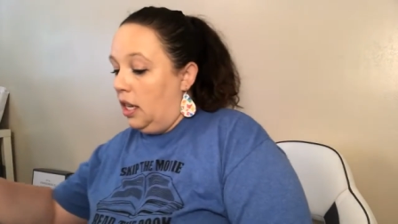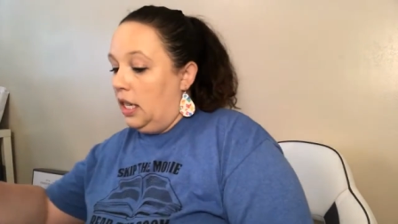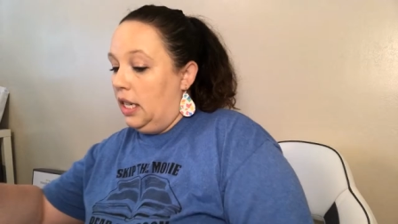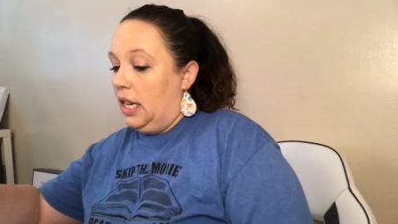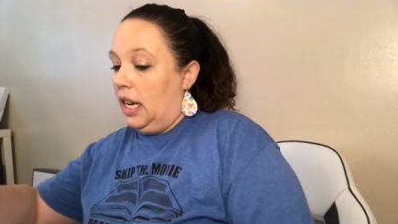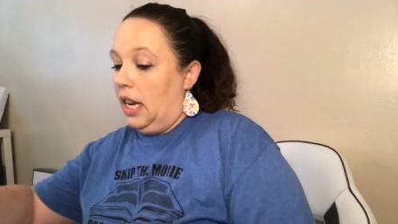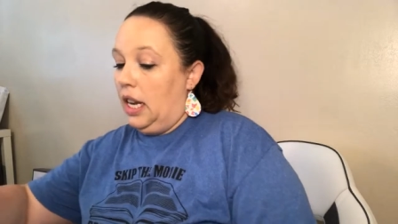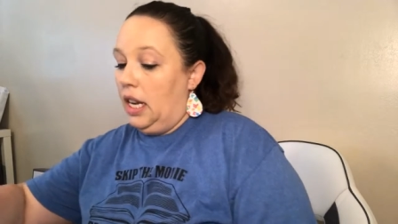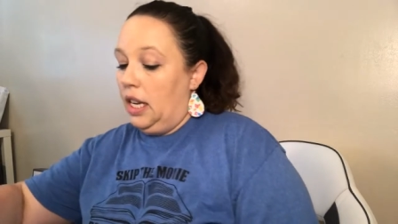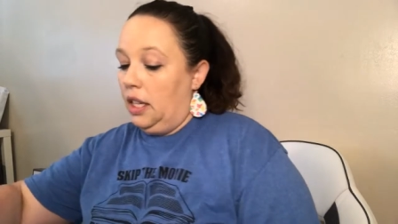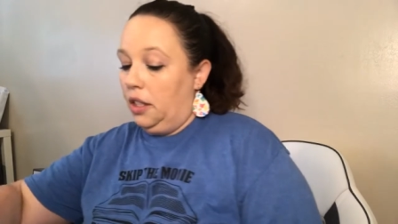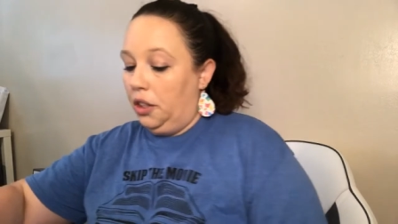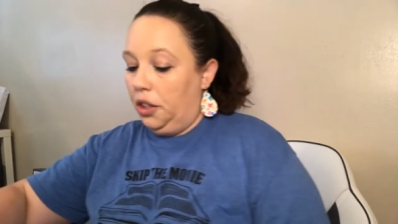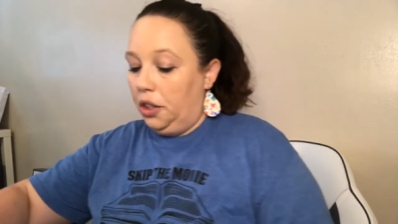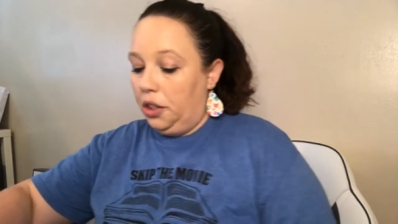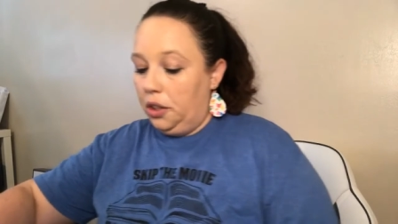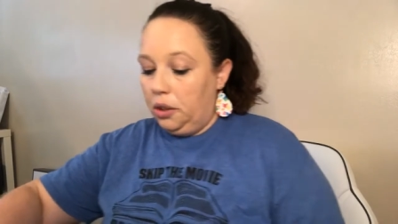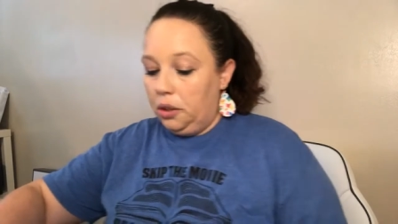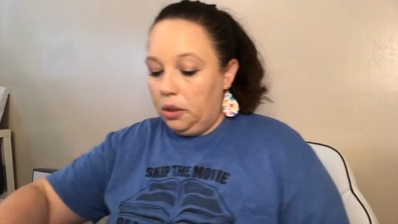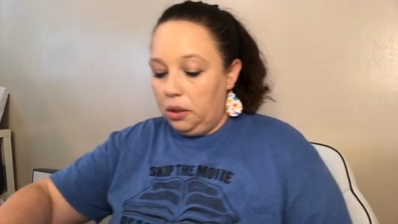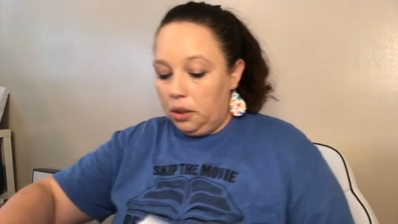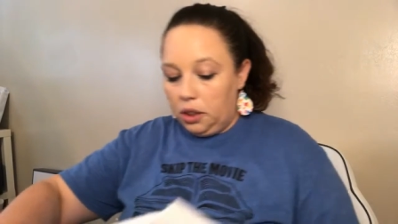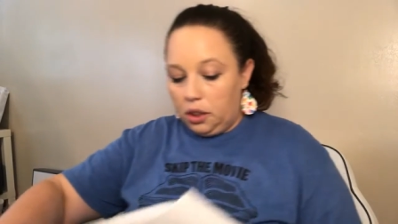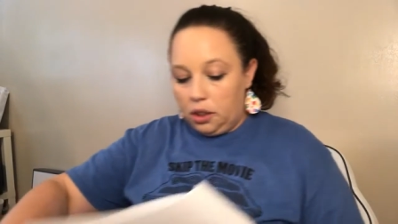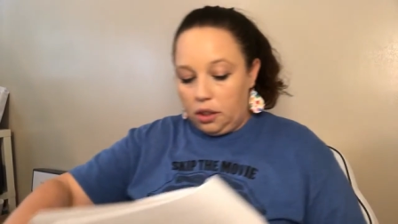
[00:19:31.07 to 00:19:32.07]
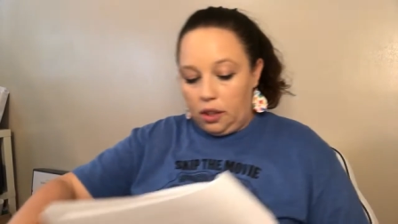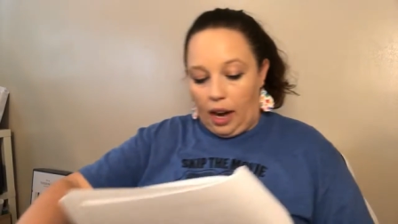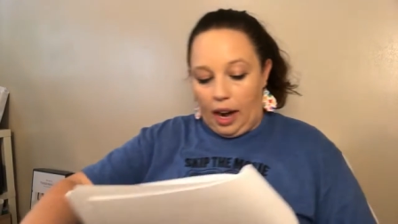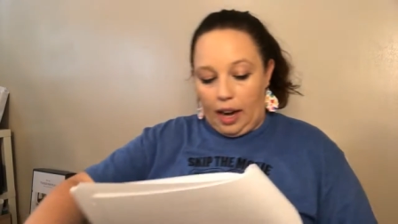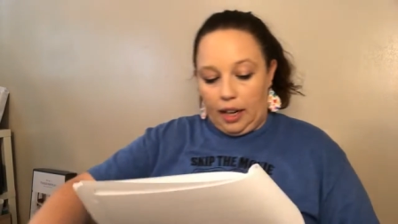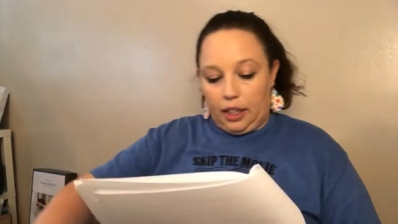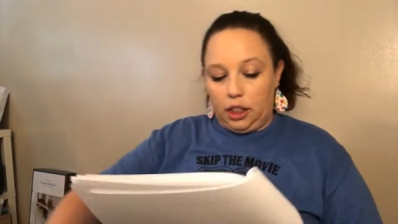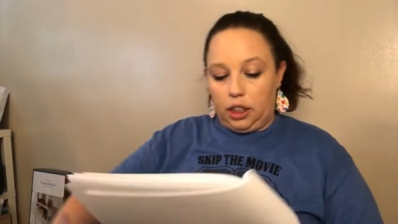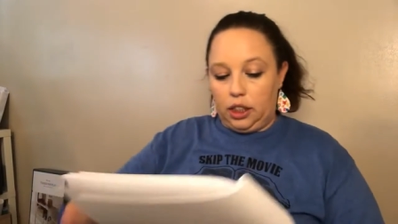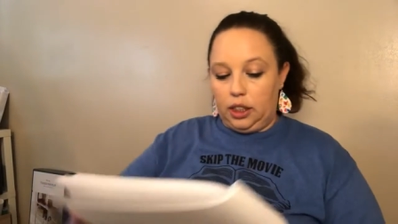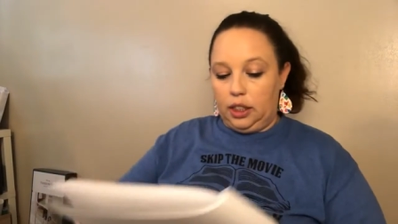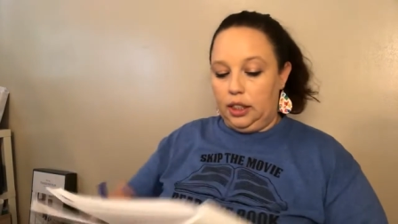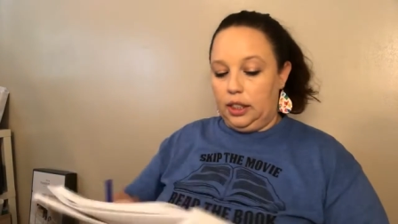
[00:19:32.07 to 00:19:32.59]
Day two
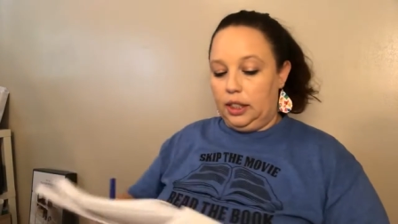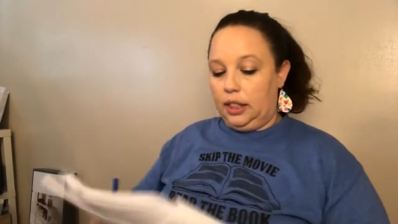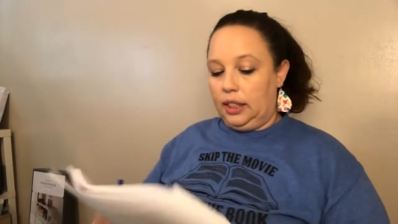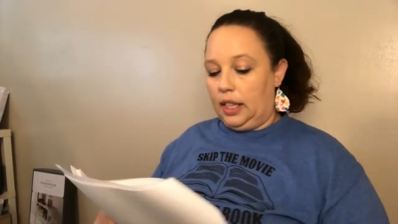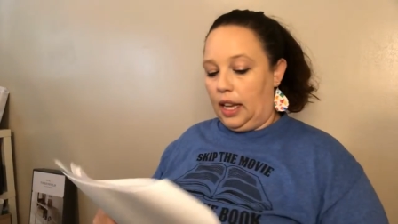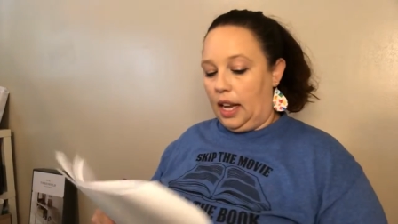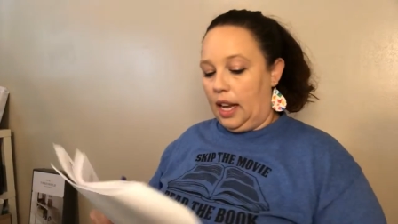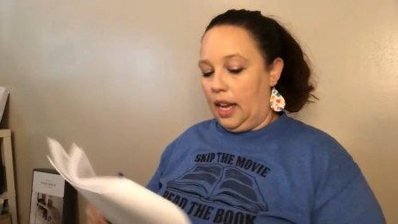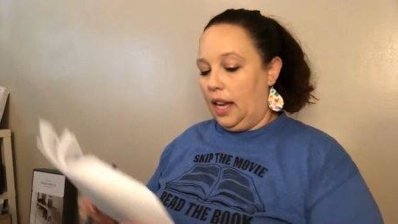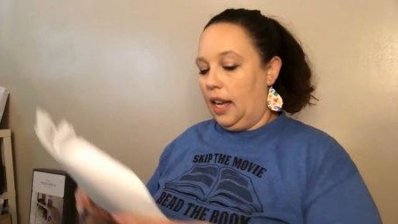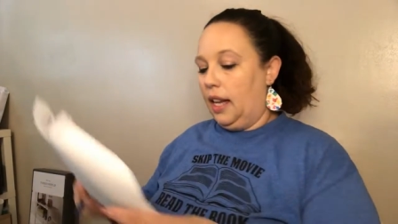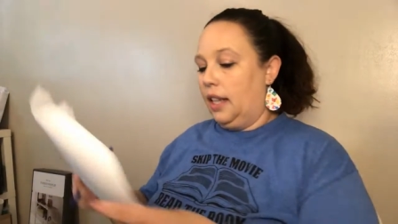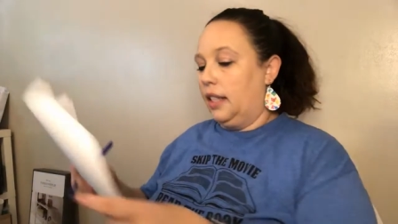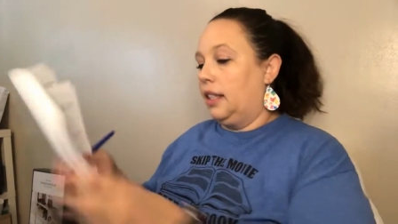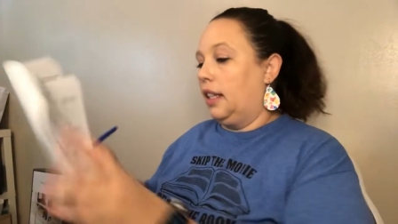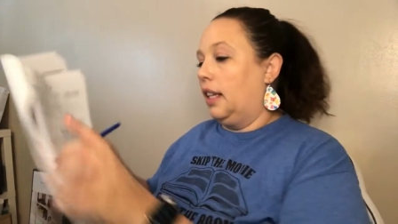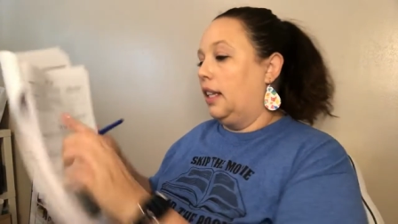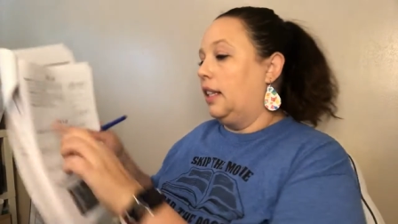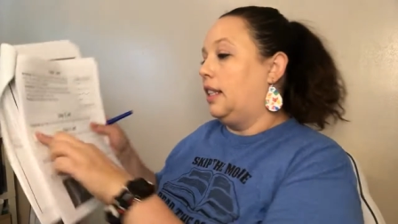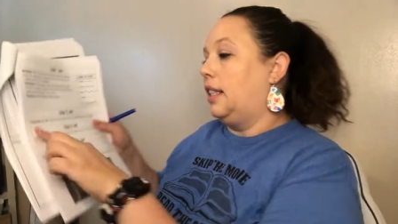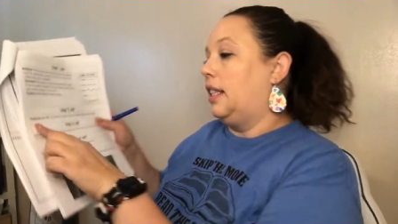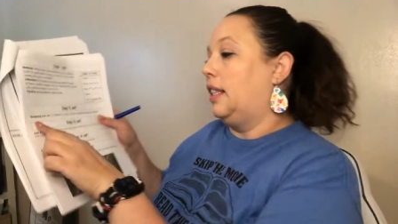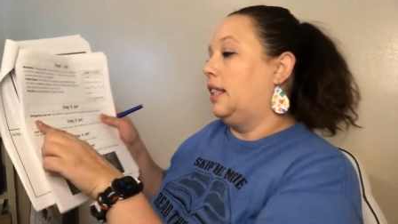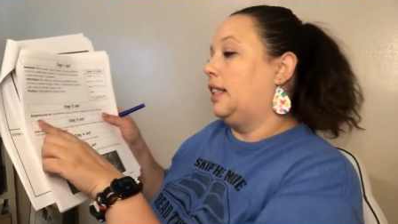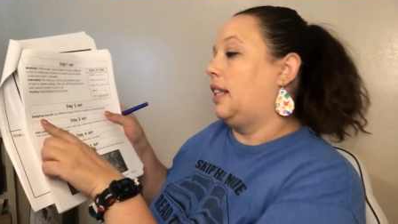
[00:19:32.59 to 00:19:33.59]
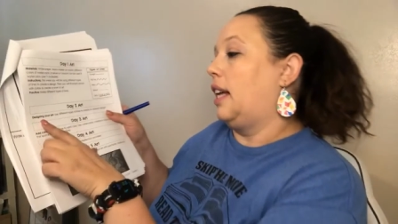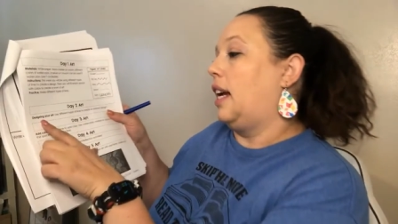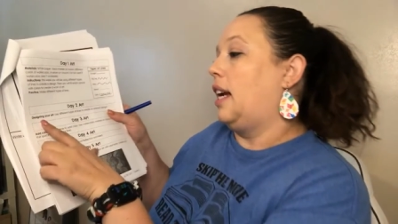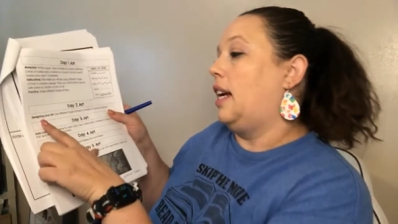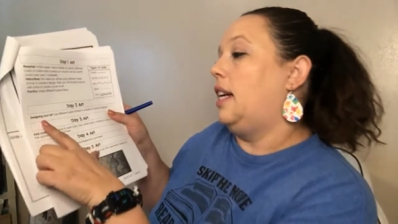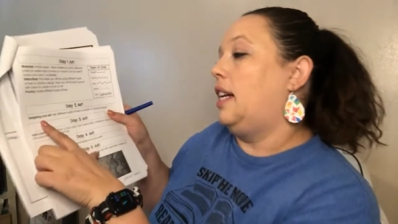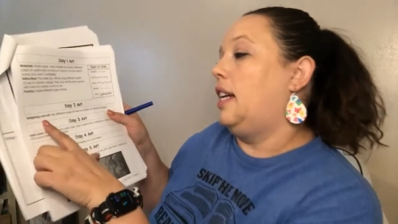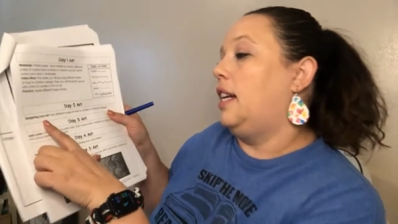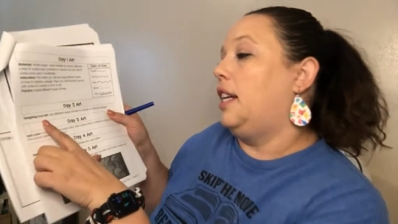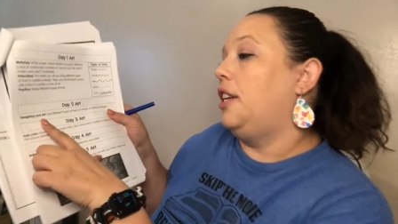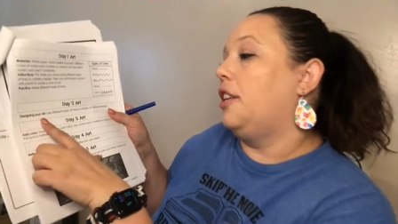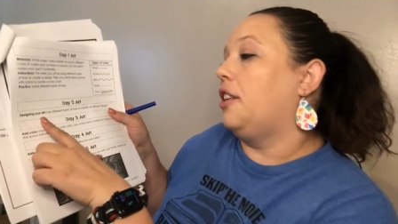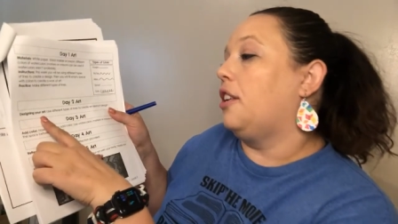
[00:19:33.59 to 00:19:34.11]
direction says,
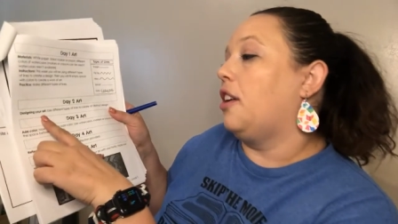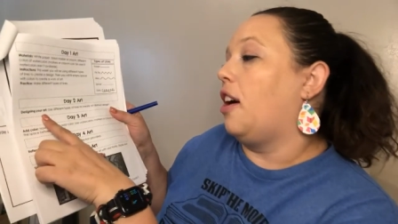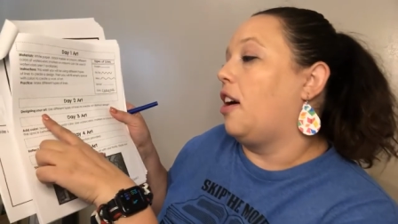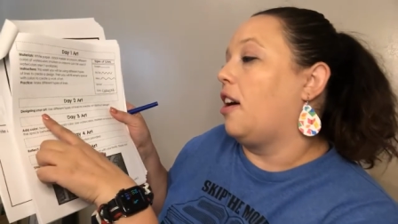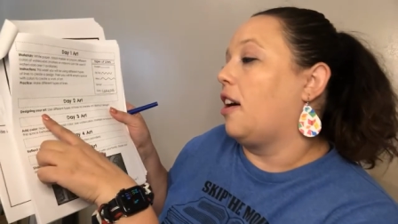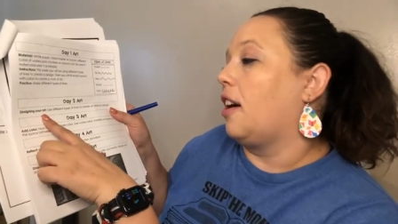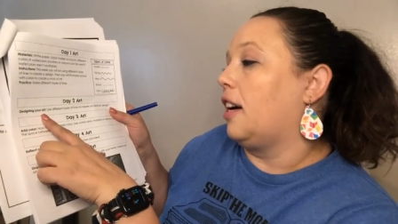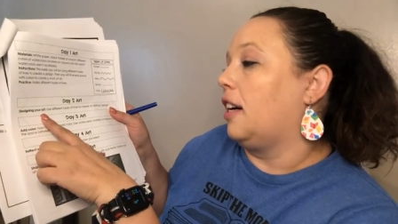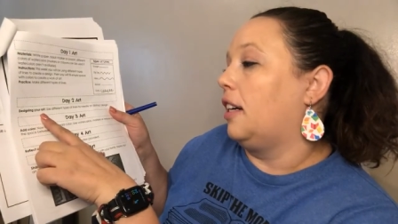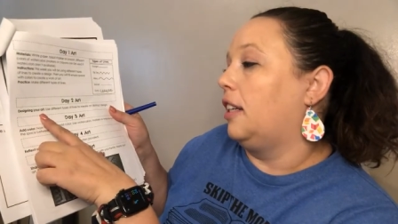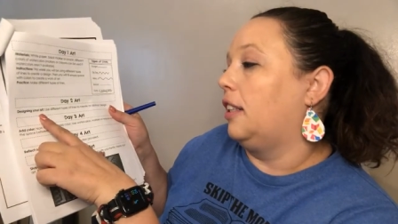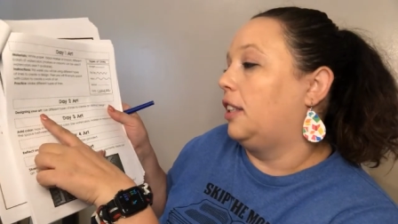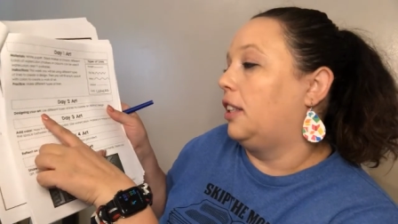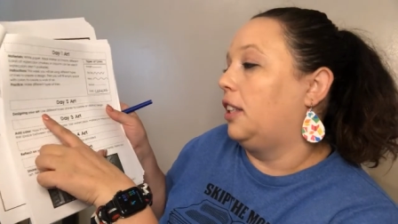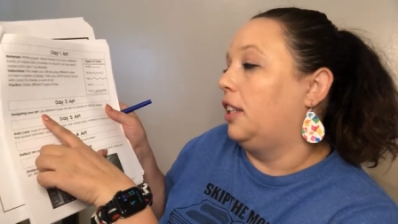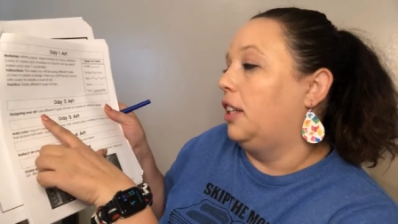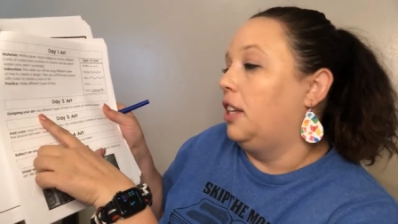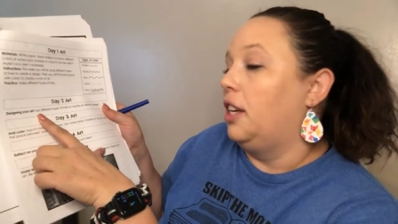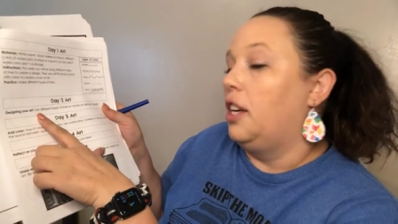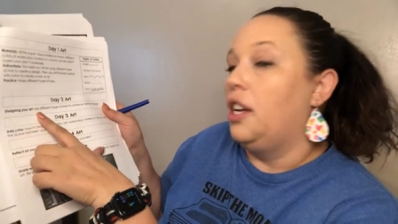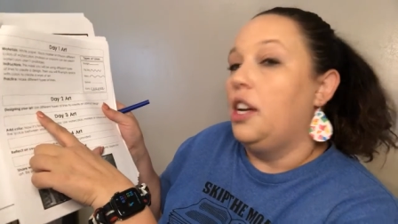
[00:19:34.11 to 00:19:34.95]
designing your art.